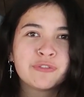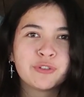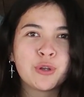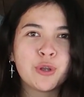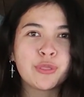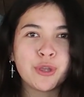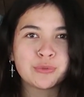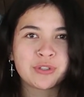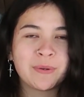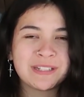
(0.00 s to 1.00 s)
for
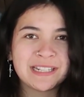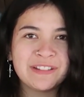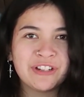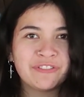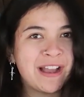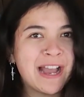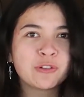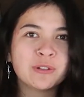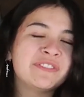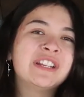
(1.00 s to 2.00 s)
those going to live in a van
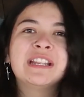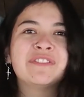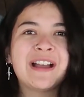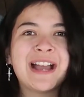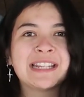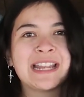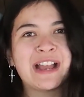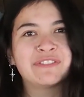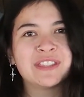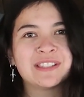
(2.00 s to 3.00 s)
or living in a van and
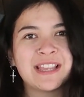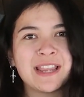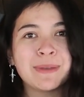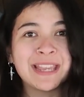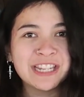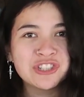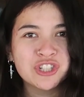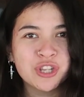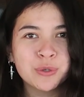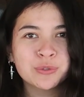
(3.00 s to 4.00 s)
having the same
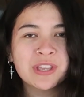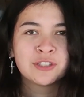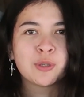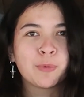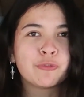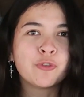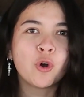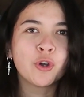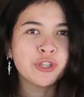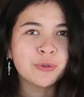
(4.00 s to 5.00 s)
issues. So
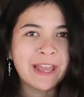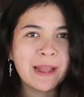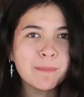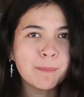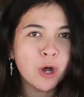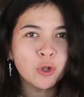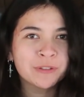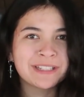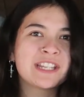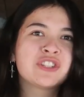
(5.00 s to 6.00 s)
before you get
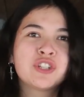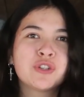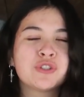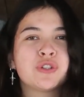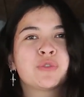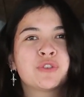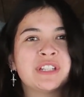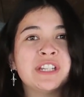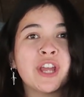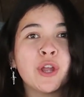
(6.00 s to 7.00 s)
mold issues, you
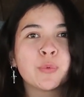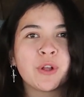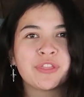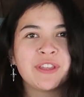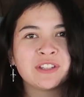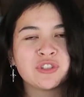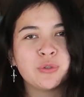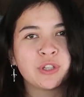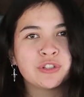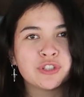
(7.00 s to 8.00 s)
already know what things you
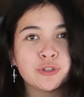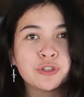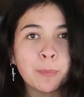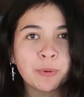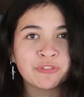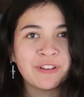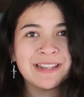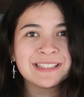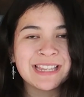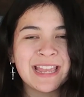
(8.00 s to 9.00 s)
can do to
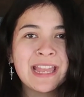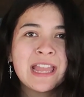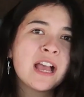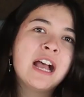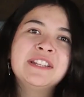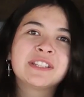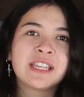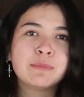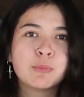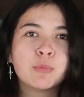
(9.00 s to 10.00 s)
prevent it and to
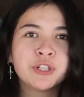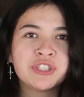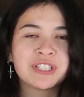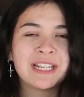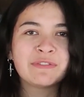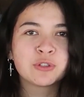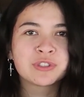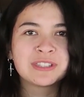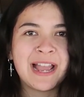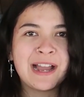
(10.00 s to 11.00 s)
keep your moisture
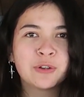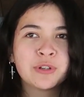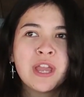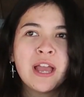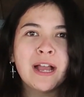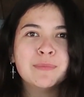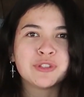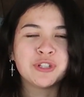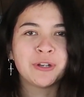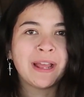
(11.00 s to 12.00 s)
levels down,
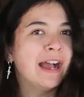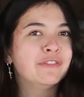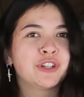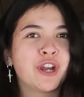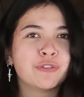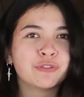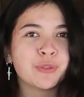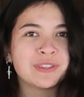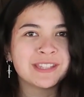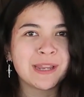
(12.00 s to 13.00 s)
so you don't have to go
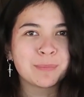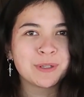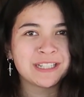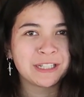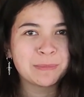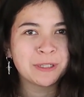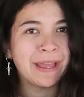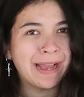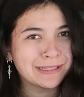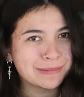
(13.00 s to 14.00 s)
through the same predicament
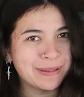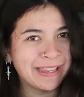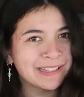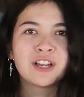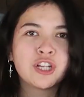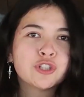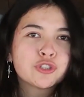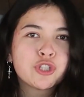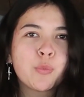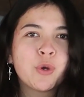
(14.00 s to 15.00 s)
as me. I
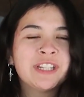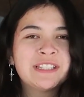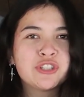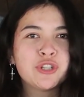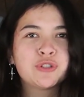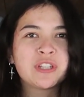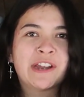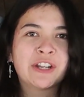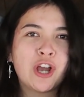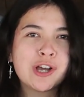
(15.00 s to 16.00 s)
also wanted to
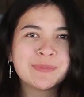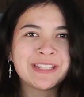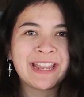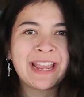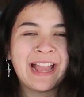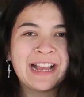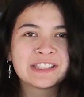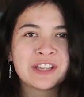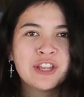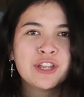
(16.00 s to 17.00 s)
share an update
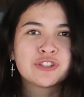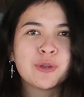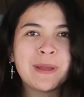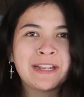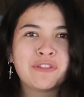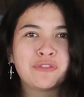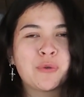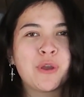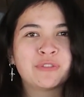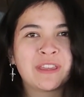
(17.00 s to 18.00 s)
as so many of
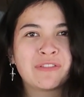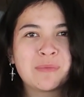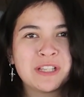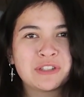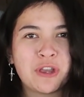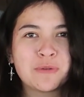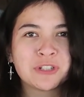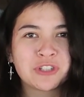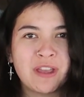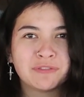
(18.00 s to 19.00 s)
you have given me so
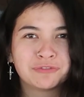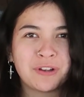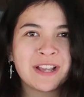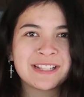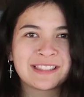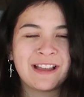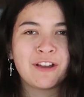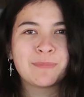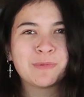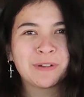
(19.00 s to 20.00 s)
much advice that
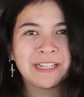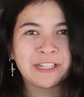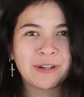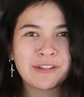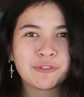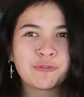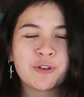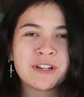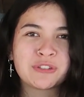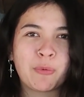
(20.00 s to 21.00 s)
I've been really grateful
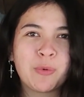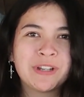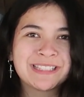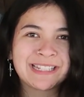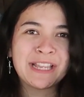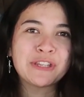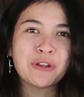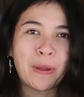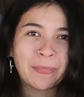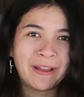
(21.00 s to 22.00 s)
for it, so I wanted to let you
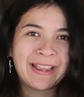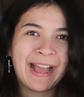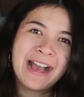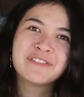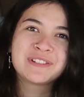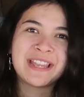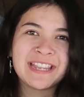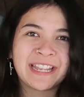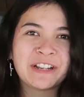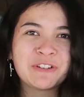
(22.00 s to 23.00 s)
know that I have
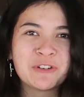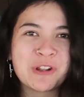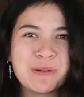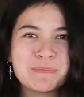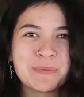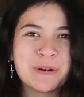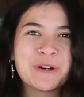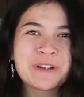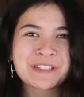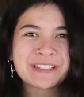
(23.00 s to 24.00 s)
taken it all on
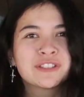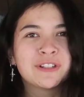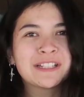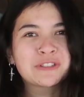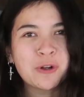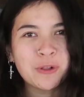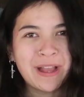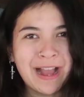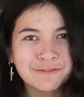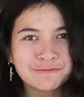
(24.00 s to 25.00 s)
board. So let's call
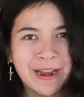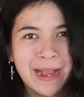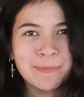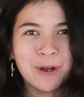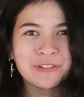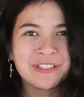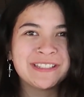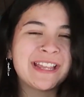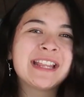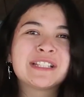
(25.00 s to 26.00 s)
that a wrap on
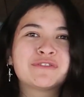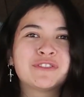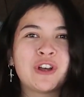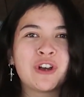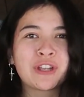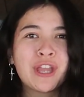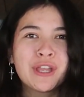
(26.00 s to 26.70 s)
today's vlog.